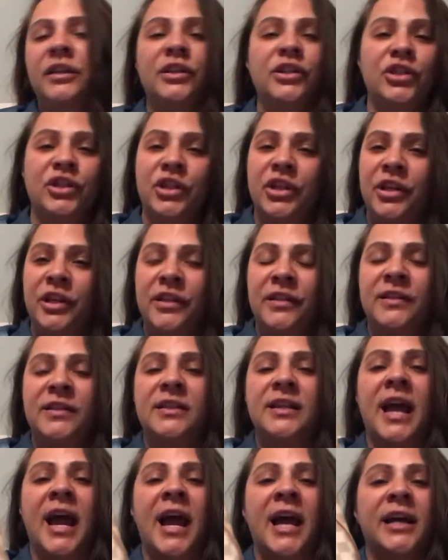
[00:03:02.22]
the
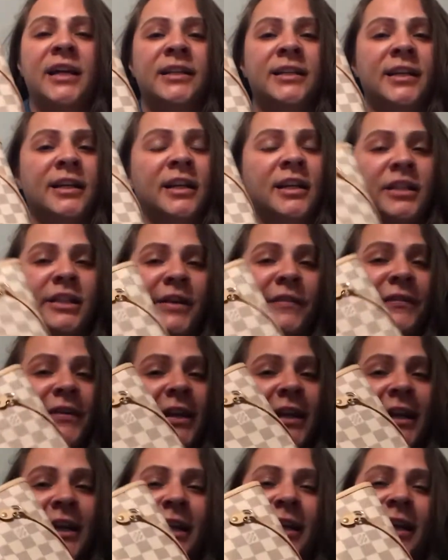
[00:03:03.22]
jeans, and it can
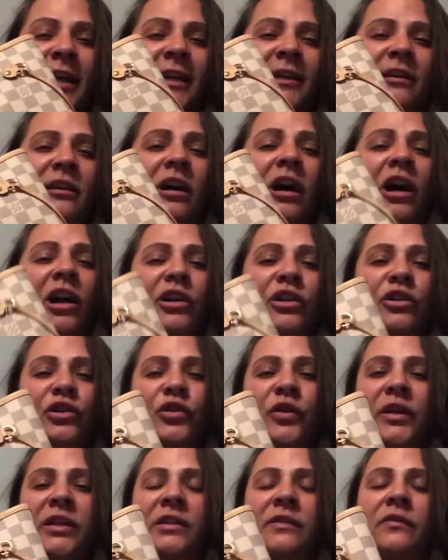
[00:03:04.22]
definitely get color
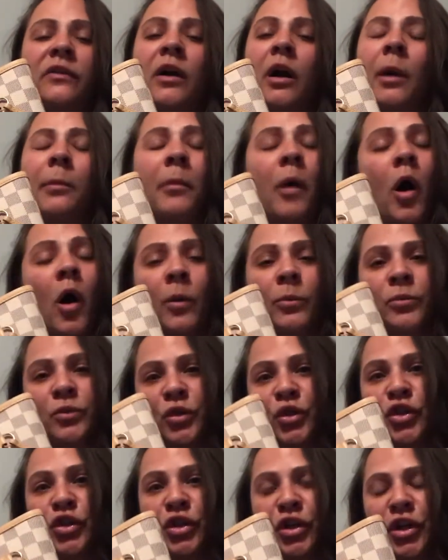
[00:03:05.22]
transfer, I'm
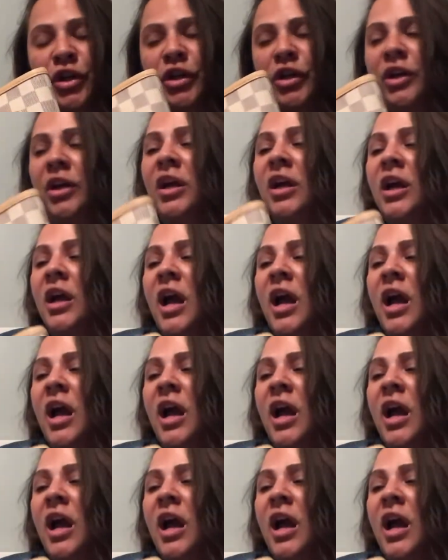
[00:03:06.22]
almost sure.